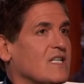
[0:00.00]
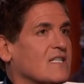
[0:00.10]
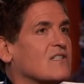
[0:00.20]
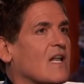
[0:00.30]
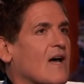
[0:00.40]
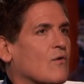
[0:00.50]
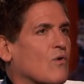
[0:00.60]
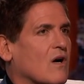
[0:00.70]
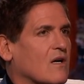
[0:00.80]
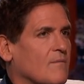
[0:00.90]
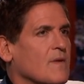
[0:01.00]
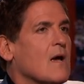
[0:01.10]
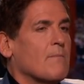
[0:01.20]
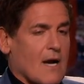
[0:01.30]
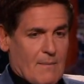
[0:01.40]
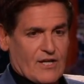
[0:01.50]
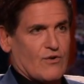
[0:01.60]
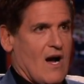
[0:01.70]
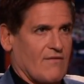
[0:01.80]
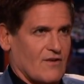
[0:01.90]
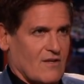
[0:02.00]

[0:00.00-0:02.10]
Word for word: needs a lot of work. Yes. But I'll make you an offer.